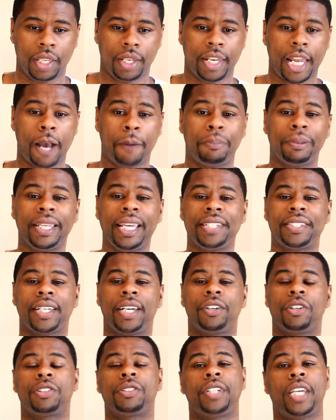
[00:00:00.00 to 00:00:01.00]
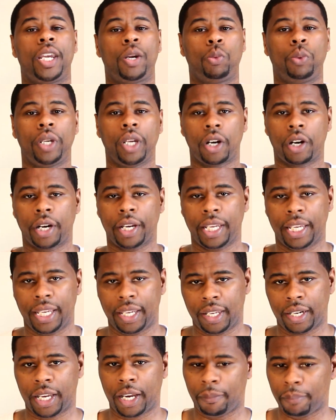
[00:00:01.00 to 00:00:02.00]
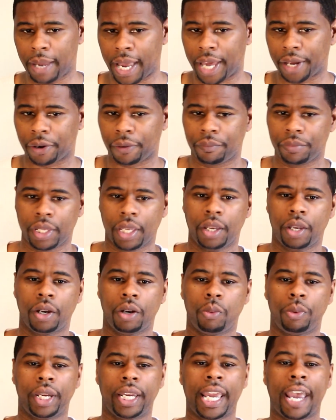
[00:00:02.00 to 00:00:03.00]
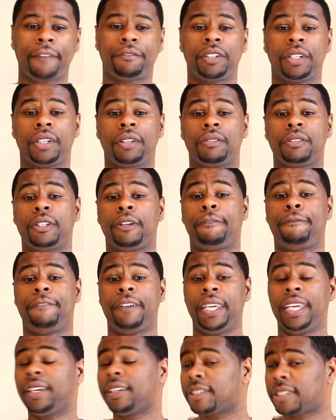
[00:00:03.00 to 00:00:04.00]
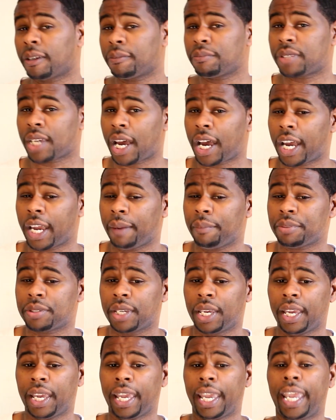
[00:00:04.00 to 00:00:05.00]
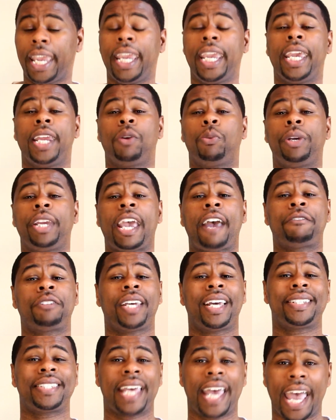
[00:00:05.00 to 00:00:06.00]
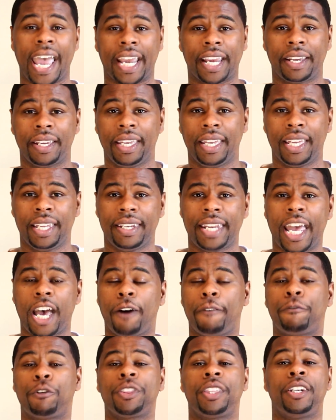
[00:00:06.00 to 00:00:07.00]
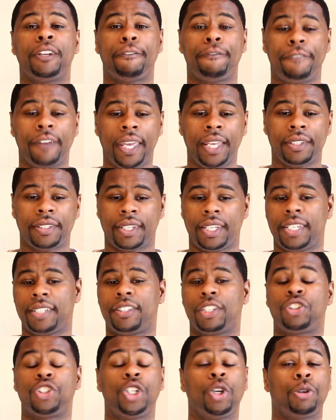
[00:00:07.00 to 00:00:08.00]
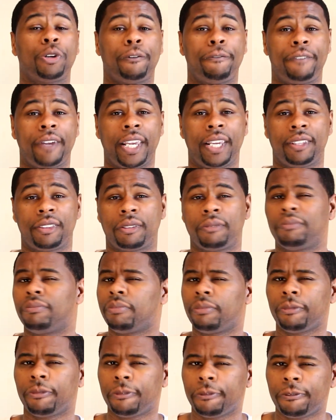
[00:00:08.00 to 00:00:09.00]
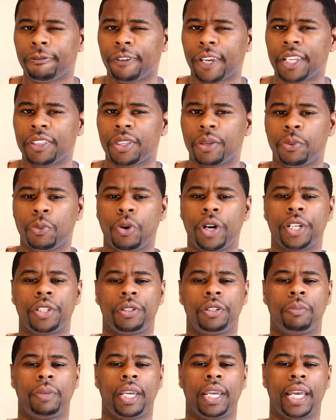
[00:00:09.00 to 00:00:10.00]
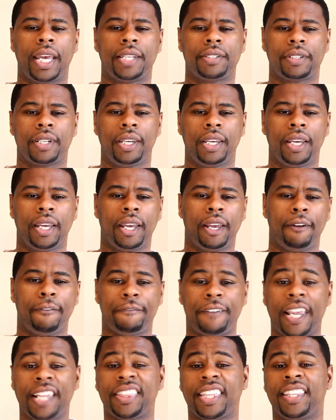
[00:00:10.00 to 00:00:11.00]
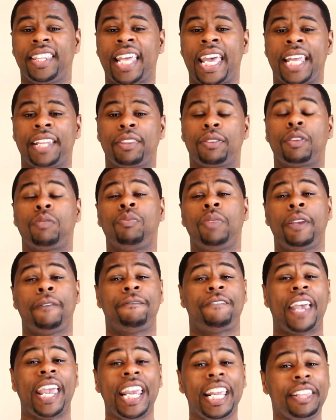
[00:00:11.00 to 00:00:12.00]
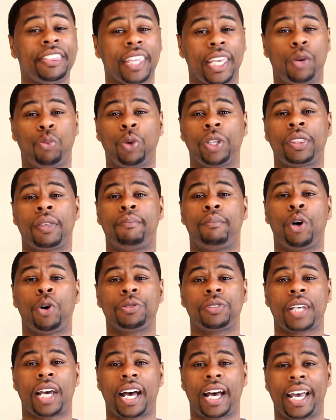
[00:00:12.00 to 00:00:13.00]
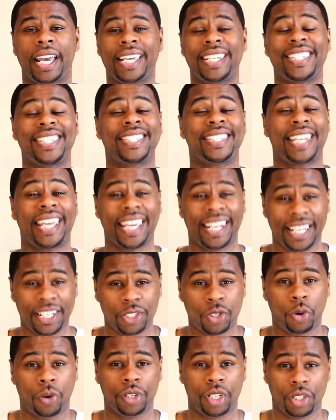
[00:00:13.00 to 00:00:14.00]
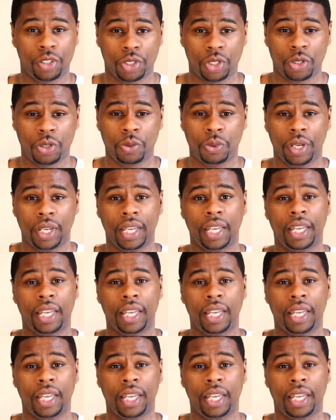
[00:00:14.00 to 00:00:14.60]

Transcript: Now please understand we are in a battle. We have to defend sometimes and we have to attack. Now for the defense is the shield of faith. Faith in what you may ask? Faith in that faith in what the Most High said He's going to do